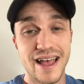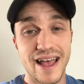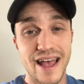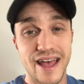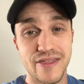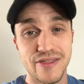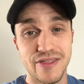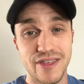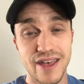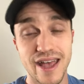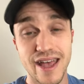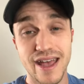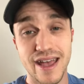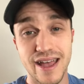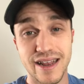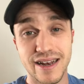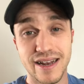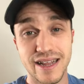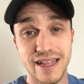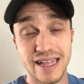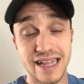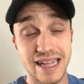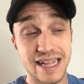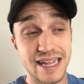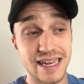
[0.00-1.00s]
And
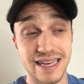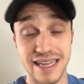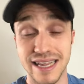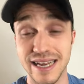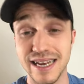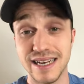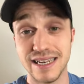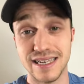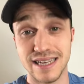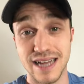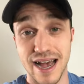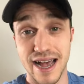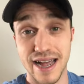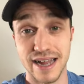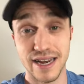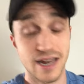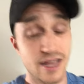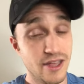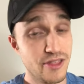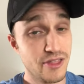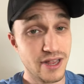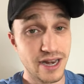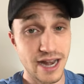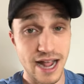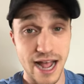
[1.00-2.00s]
then he didn't die.
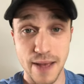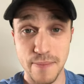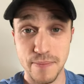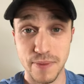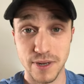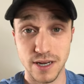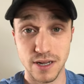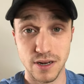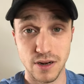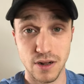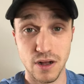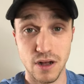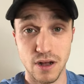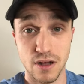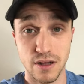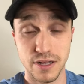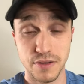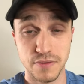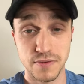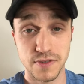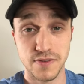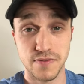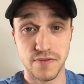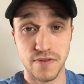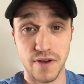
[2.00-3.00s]
Nothing happened at all.
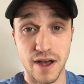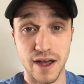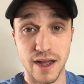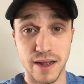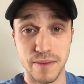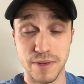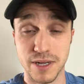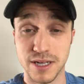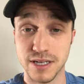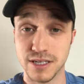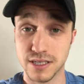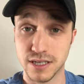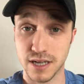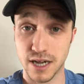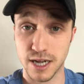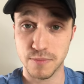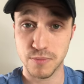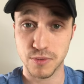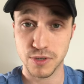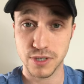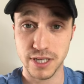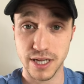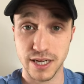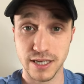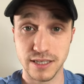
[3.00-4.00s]
He was fine because God
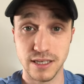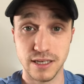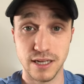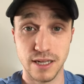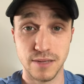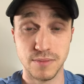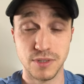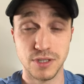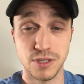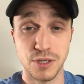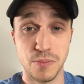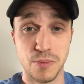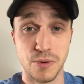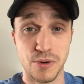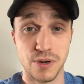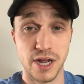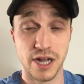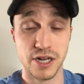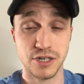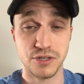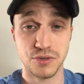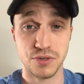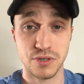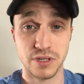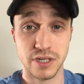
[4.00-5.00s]
protected him
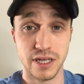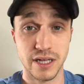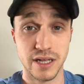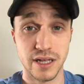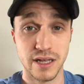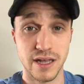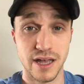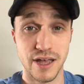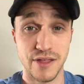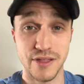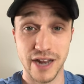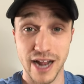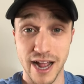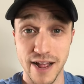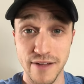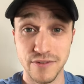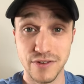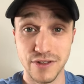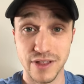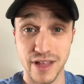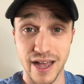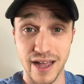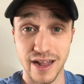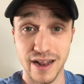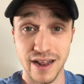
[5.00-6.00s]
supernaturally. And then
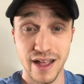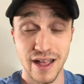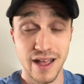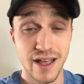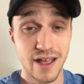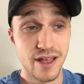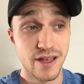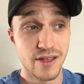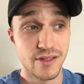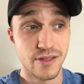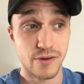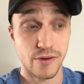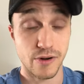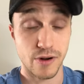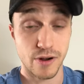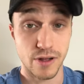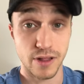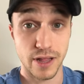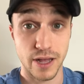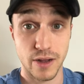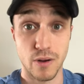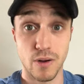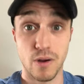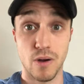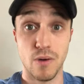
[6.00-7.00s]
after that, they were all
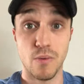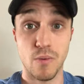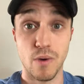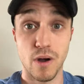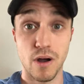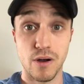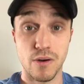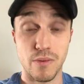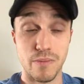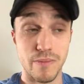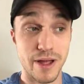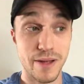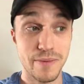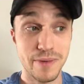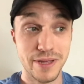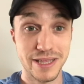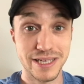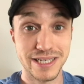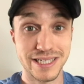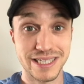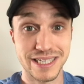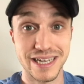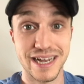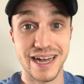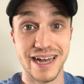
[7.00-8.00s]
like, "Oh, whoa, maybe
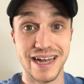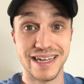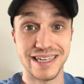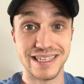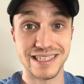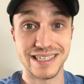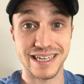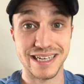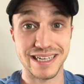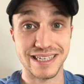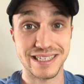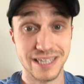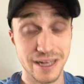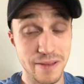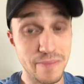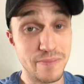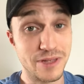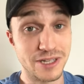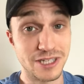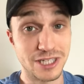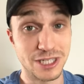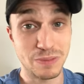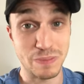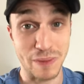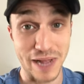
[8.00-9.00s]
this guy is like
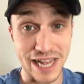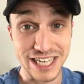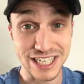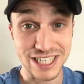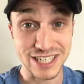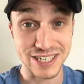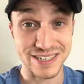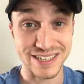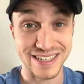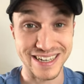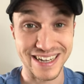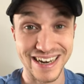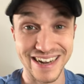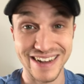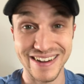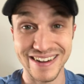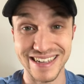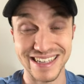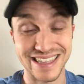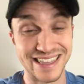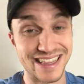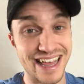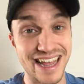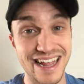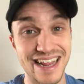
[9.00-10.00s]
something special," you know.
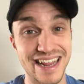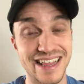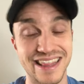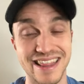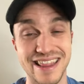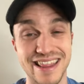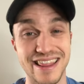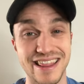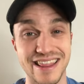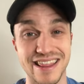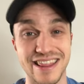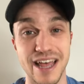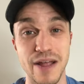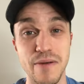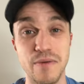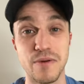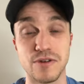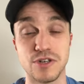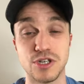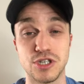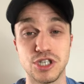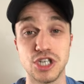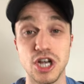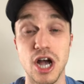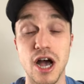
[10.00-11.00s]
They they
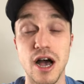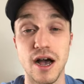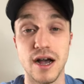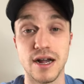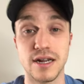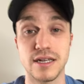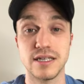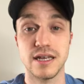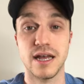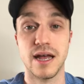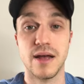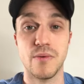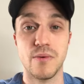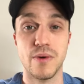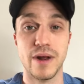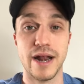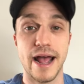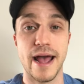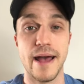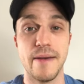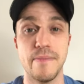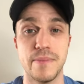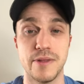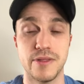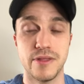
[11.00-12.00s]
were shocked at what
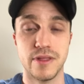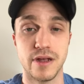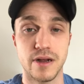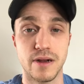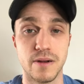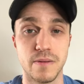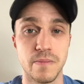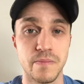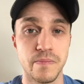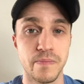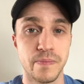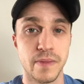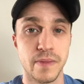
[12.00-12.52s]
happened there,